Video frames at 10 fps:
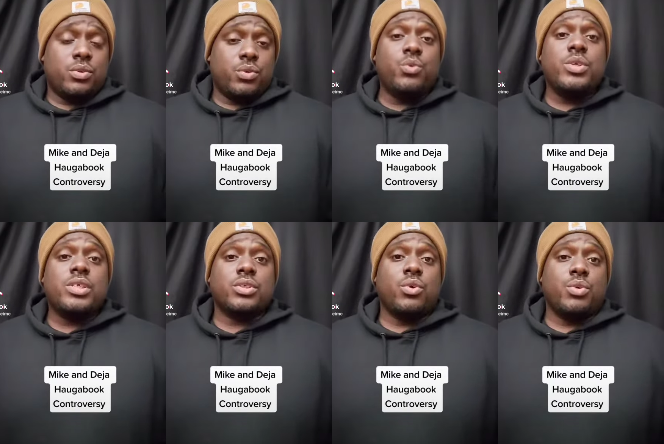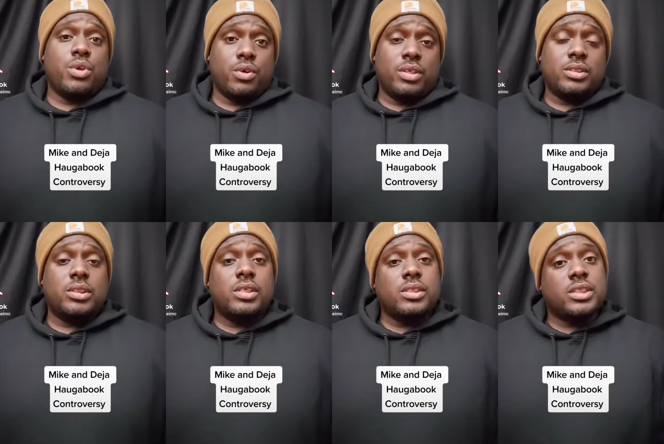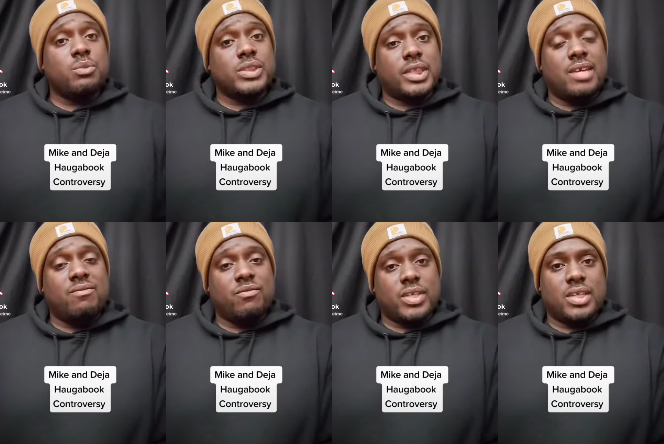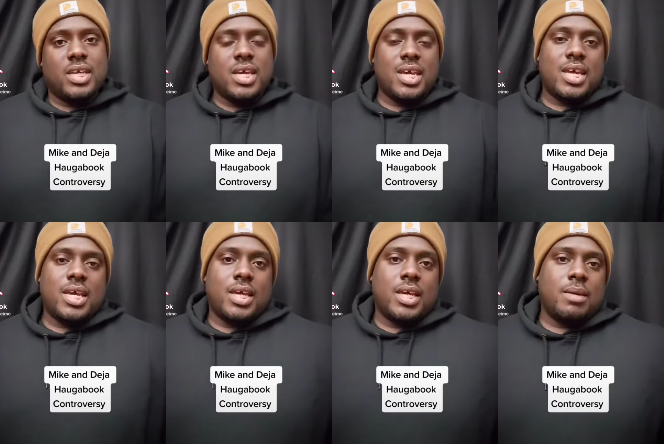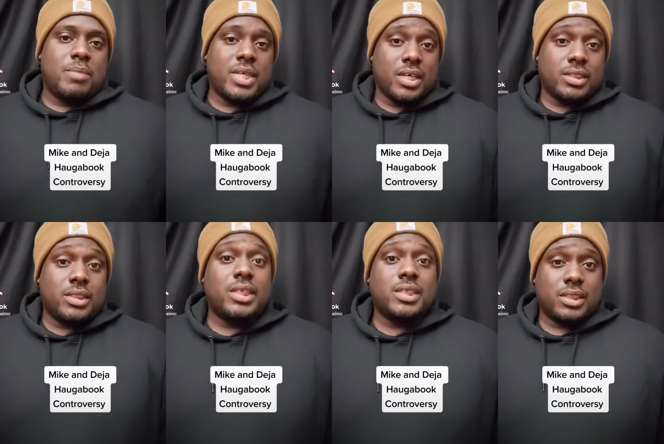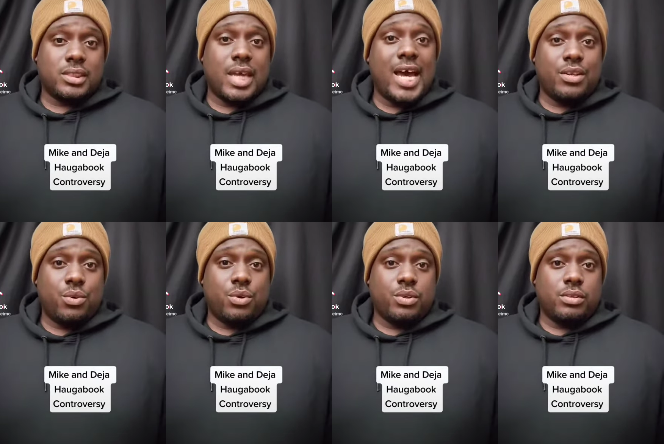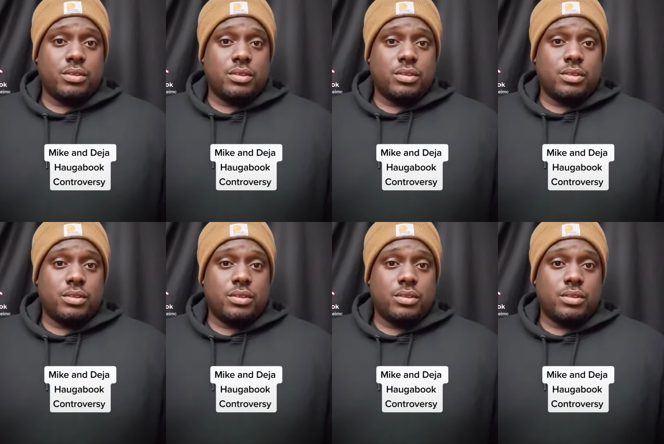Dude has known her since she was an infant because she is his goddaughter.